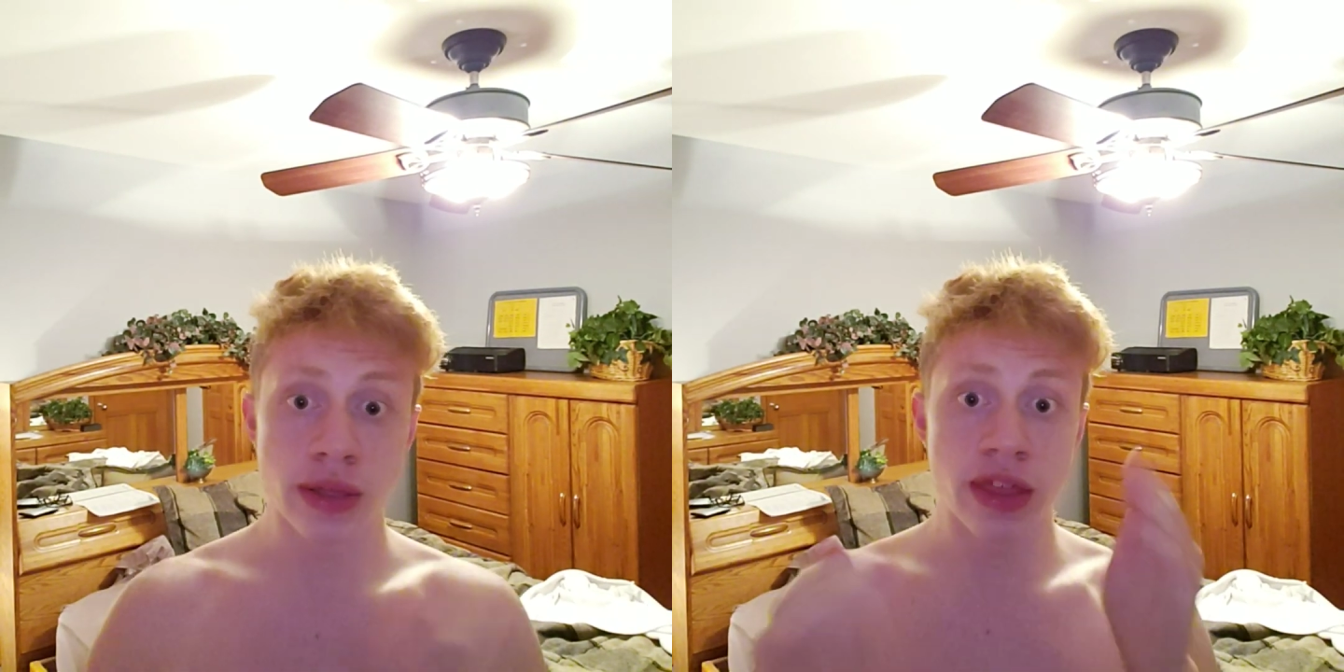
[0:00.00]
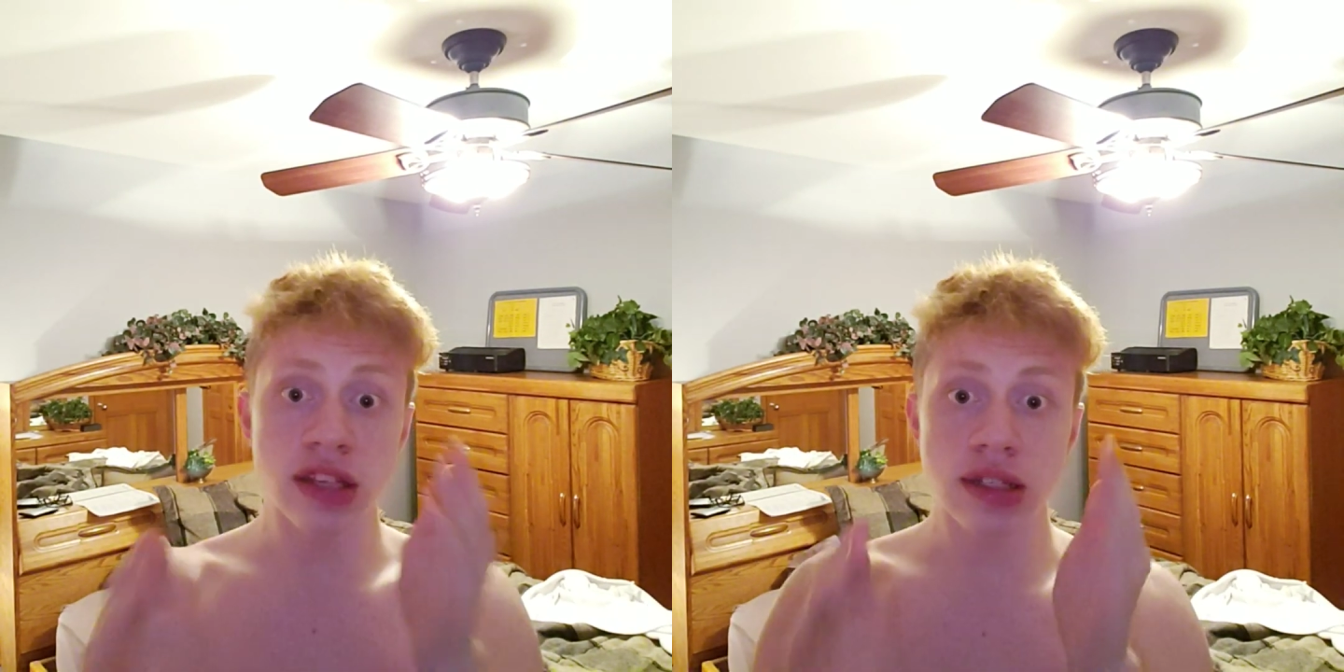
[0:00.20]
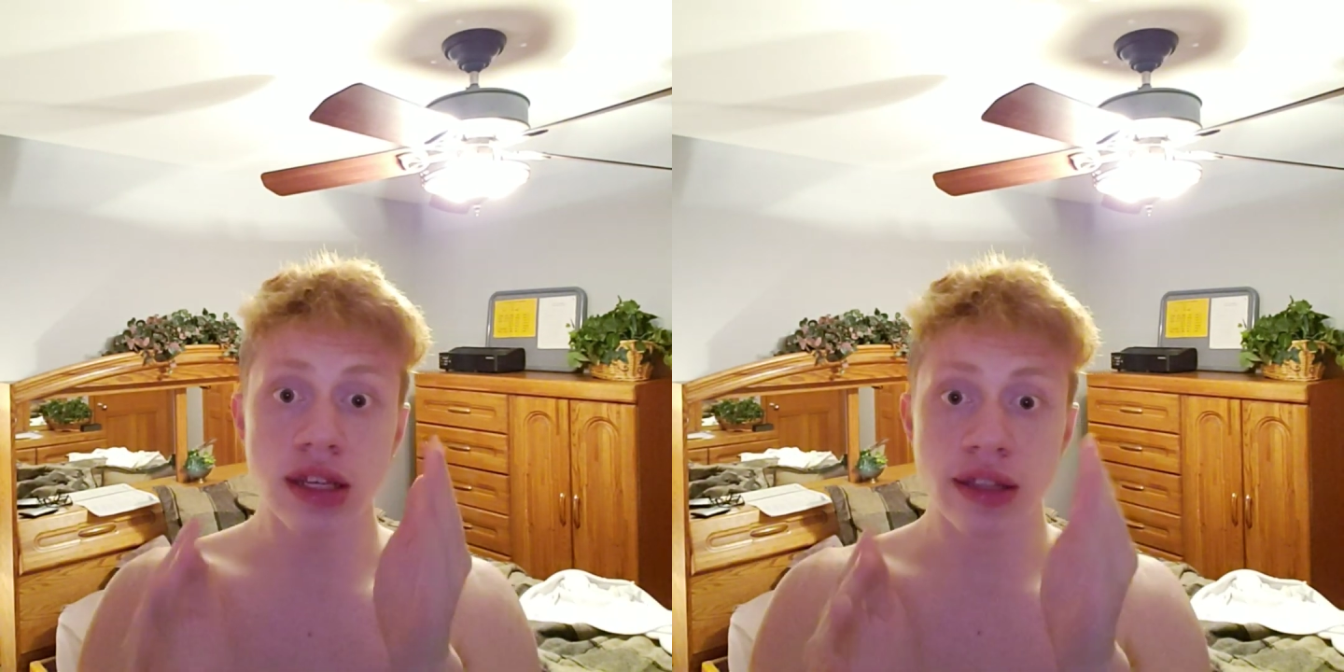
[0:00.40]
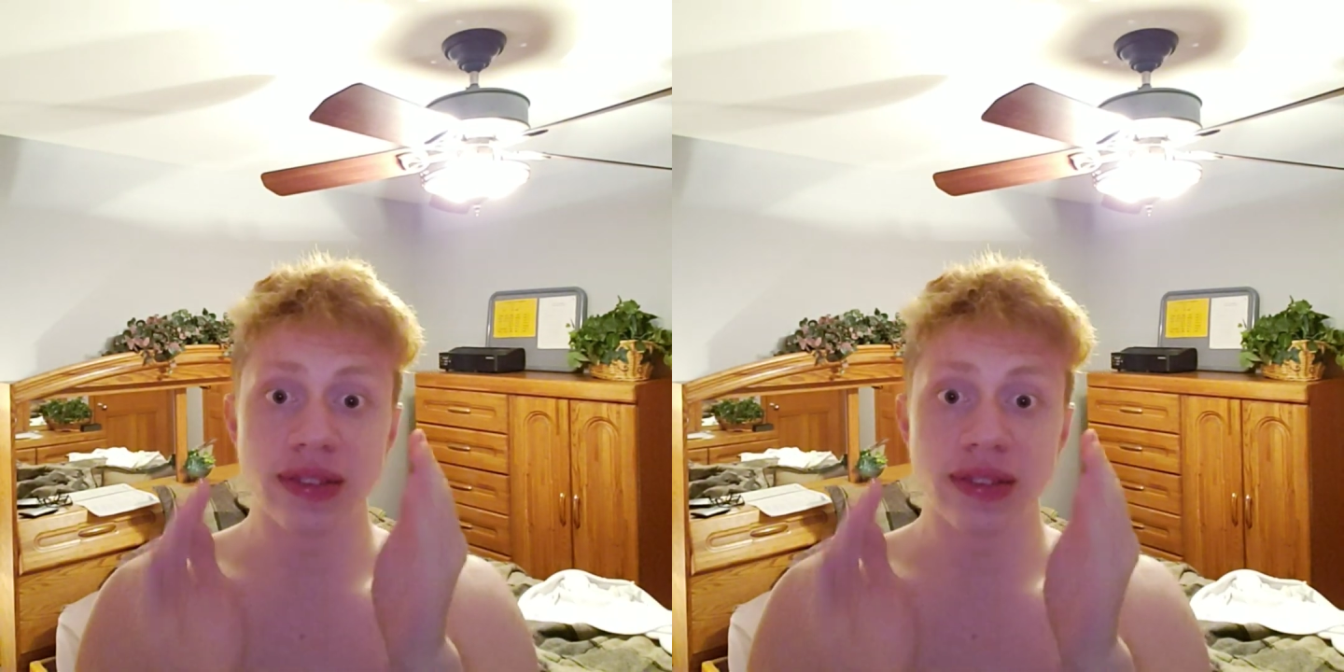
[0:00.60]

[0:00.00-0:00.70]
These